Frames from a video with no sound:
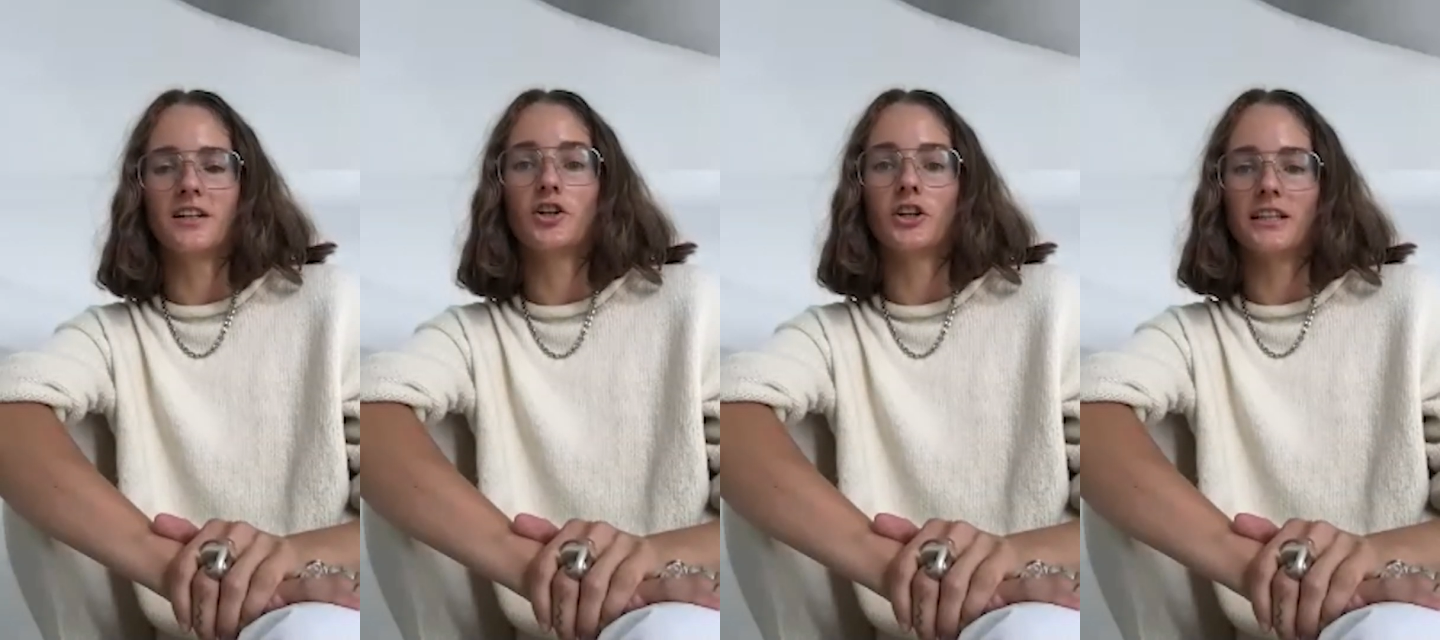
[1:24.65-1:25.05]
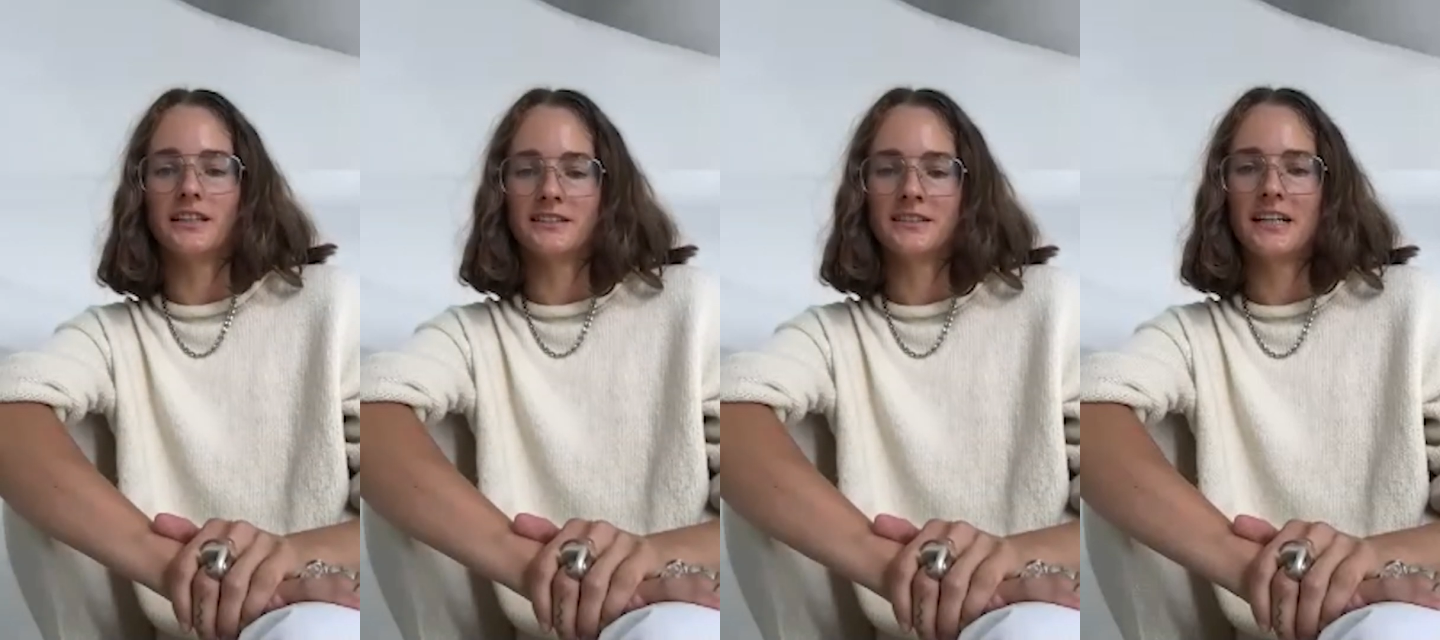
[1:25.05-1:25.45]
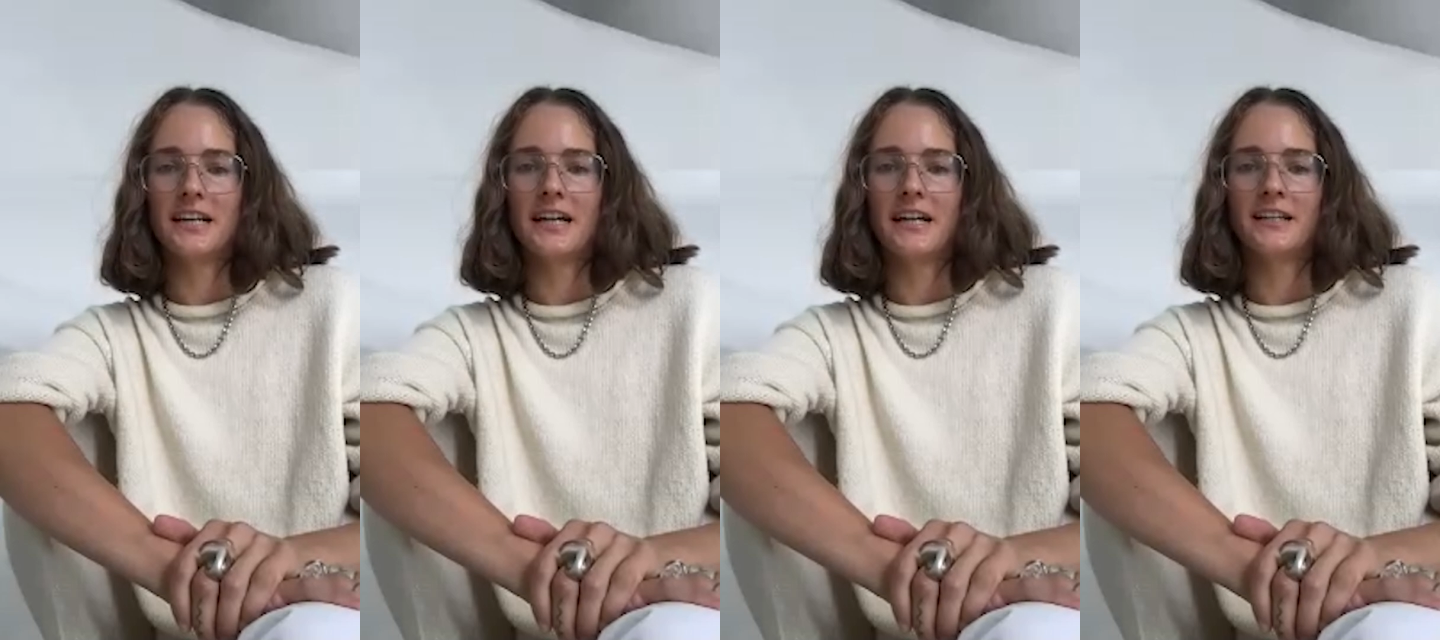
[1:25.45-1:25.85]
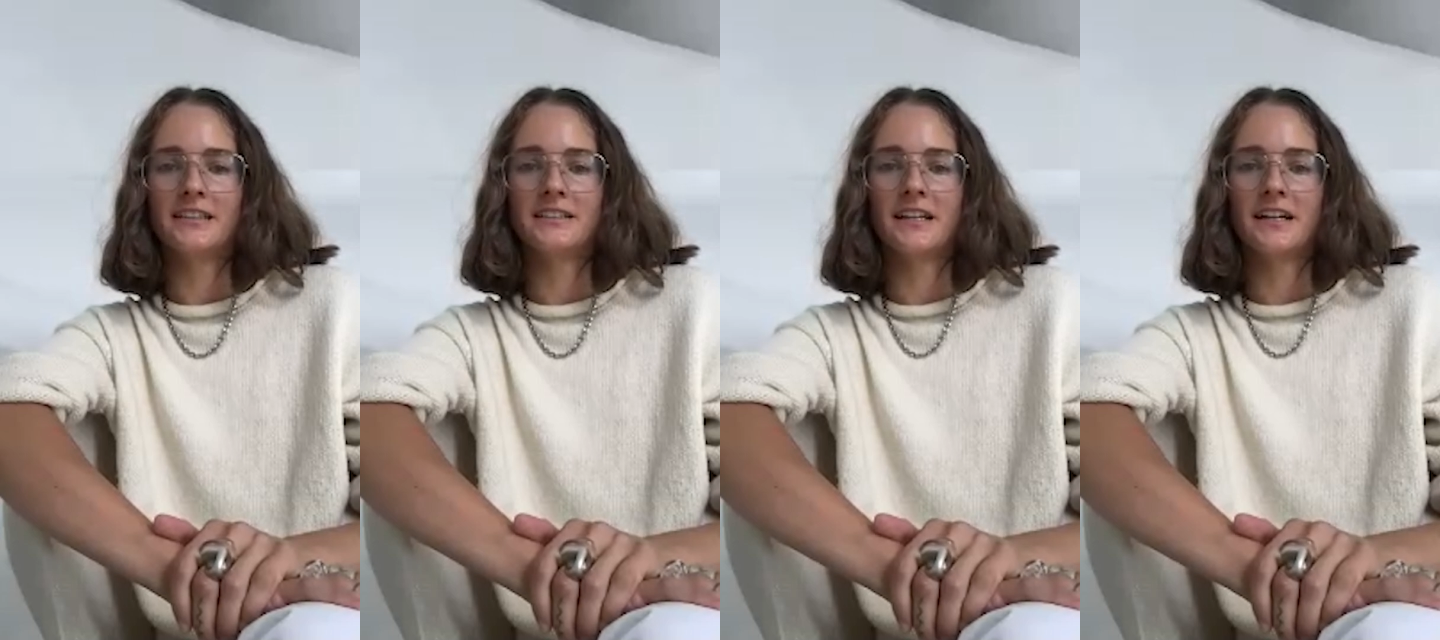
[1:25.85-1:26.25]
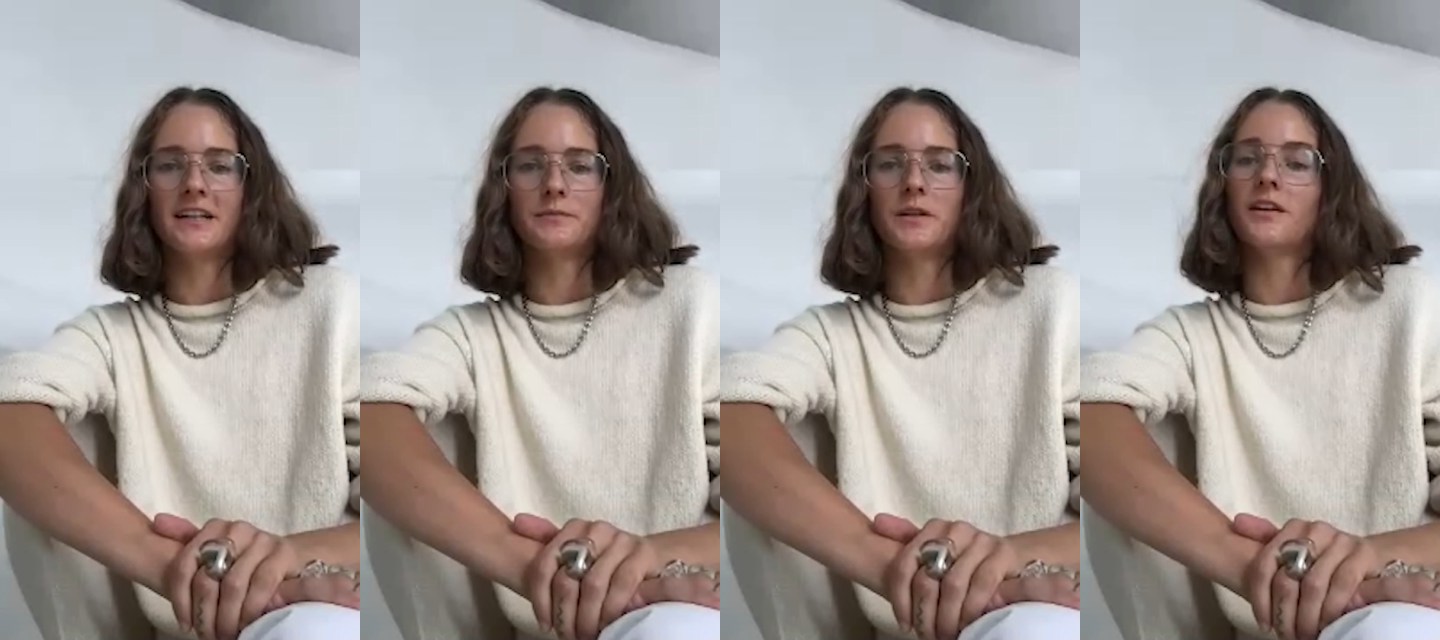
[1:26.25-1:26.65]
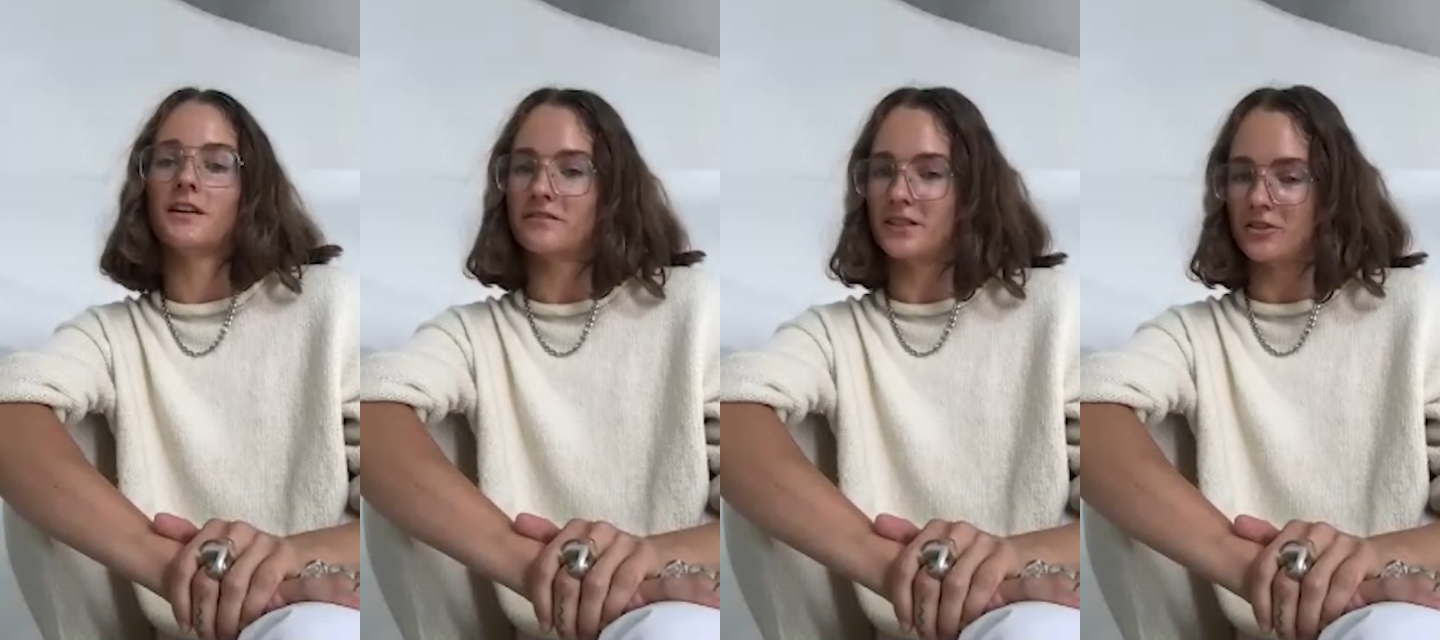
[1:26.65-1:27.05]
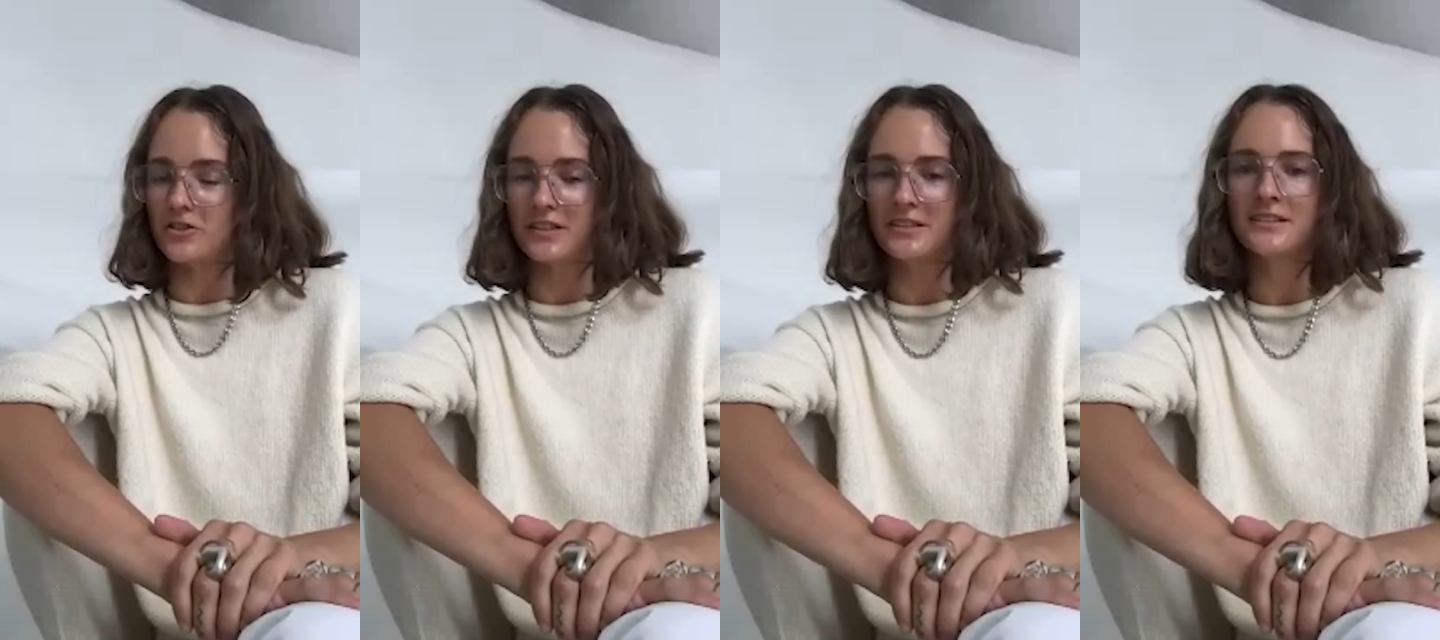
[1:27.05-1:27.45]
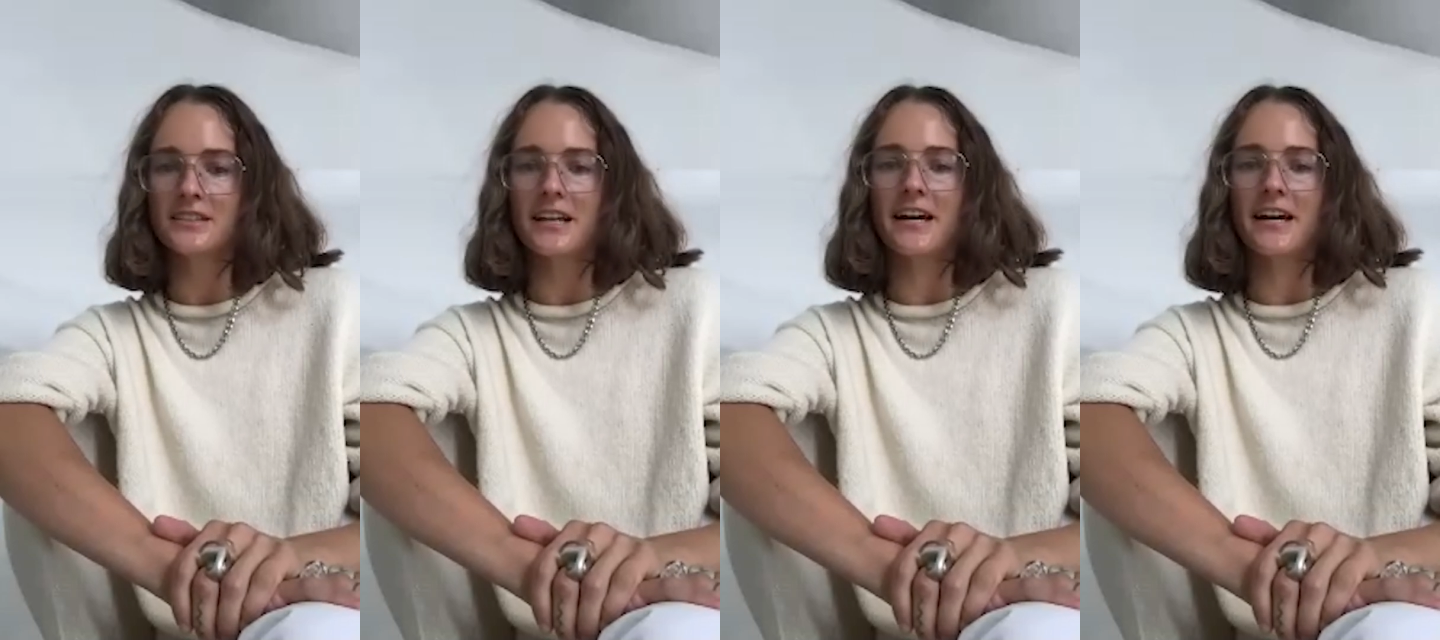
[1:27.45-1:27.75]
cooking and a lot of dishes.